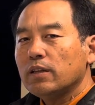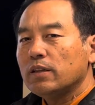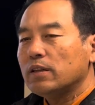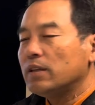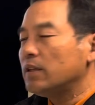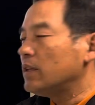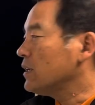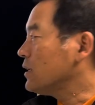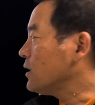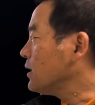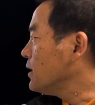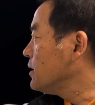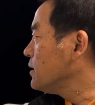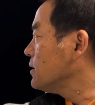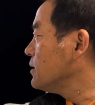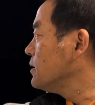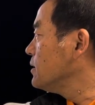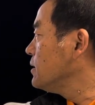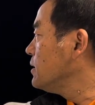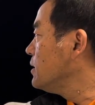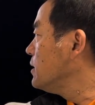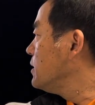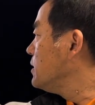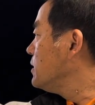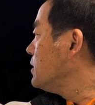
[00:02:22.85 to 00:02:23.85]
They can
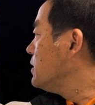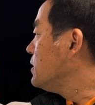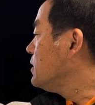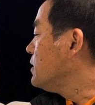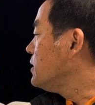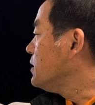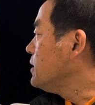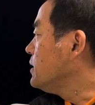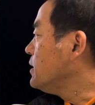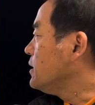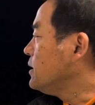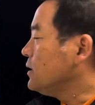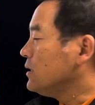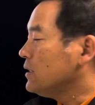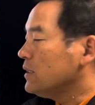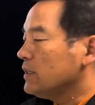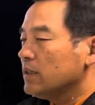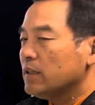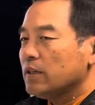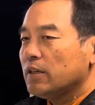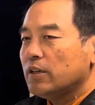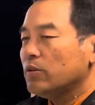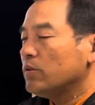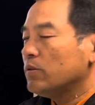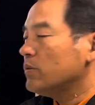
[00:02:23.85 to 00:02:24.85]

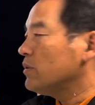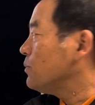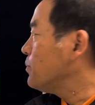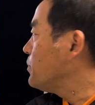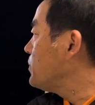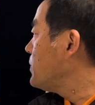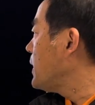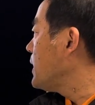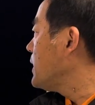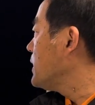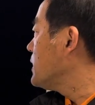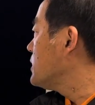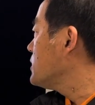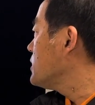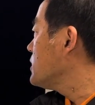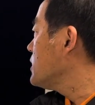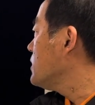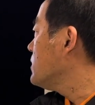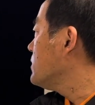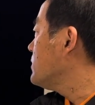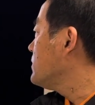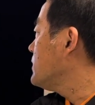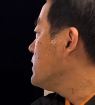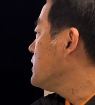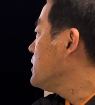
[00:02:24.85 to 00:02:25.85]
heal by
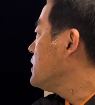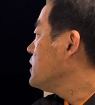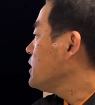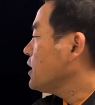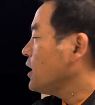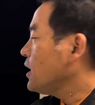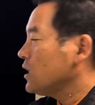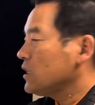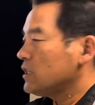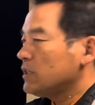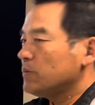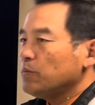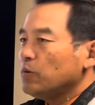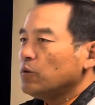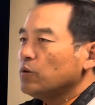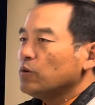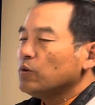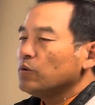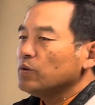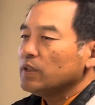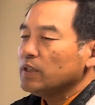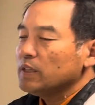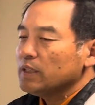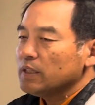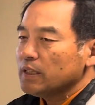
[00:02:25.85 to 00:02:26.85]
itself. Hashimoto
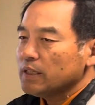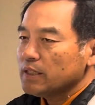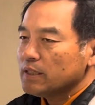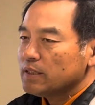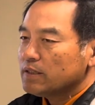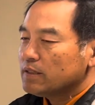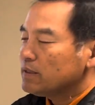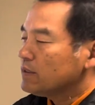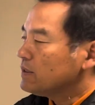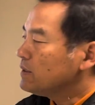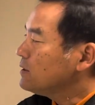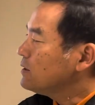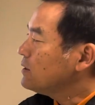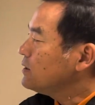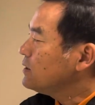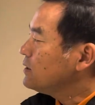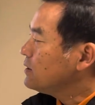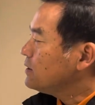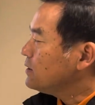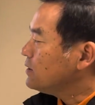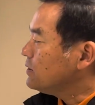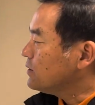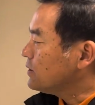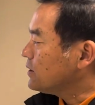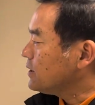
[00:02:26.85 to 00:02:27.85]
disease.
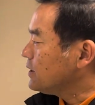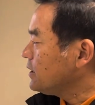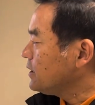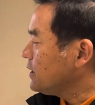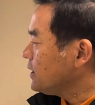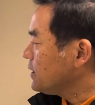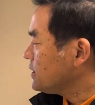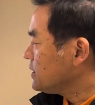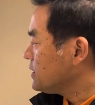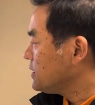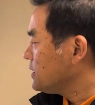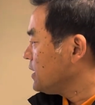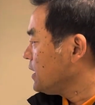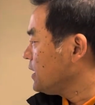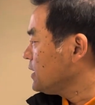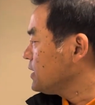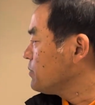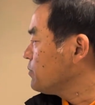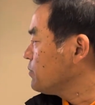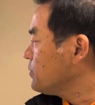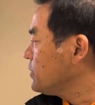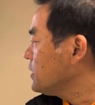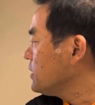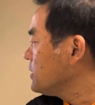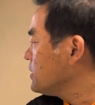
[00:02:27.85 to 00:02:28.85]
Okay, next slide,
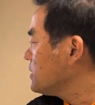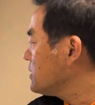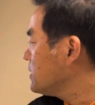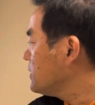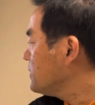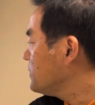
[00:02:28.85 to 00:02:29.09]
please.